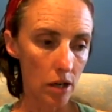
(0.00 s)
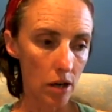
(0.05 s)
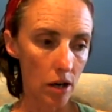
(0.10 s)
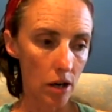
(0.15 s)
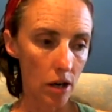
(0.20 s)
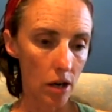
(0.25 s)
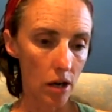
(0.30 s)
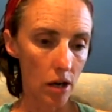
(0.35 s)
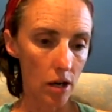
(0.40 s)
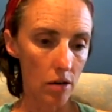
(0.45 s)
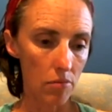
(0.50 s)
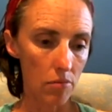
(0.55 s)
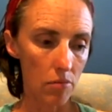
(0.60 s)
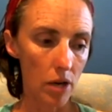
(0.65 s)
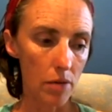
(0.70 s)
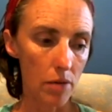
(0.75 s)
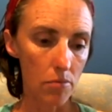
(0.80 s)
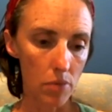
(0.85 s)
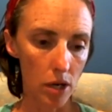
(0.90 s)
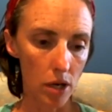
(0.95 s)
Uh,
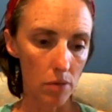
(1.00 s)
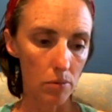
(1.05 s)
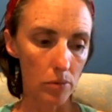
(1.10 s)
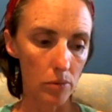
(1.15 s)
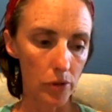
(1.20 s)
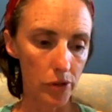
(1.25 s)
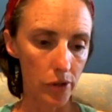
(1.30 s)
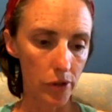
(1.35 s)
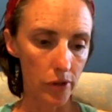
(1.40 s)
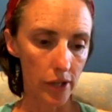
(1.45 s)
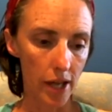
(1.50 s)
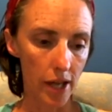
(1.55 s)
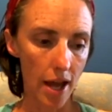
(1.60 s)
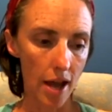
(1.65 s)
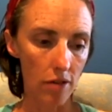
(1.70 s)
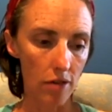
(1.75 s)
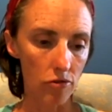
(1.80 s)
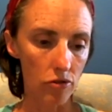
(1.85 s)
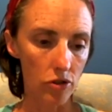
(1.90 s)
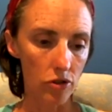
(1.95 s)
my mum was on the
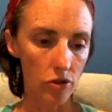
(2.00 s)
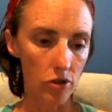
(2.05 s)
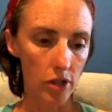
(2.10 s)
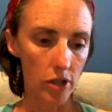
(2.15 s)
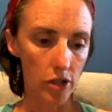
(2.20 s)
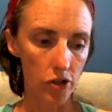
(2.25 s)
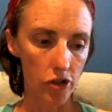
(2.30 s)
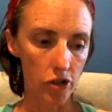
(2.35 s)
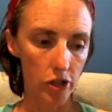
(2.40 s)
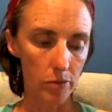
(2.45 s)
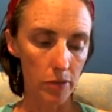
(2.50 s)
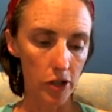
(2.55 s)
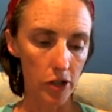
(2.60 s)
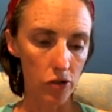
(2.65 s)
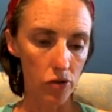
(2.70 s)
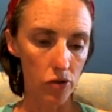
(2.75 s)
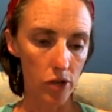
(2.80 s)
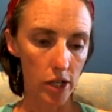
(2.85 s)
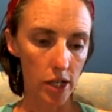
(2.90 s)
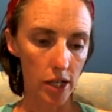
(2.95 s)
couch and she'd been
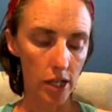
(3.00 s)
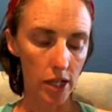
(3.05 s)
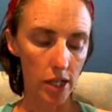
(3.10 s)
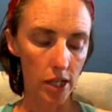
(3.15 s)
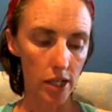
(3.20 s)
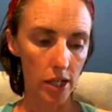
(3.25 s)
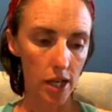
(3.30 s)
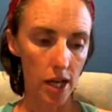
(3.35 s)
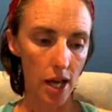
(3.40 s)
drinking,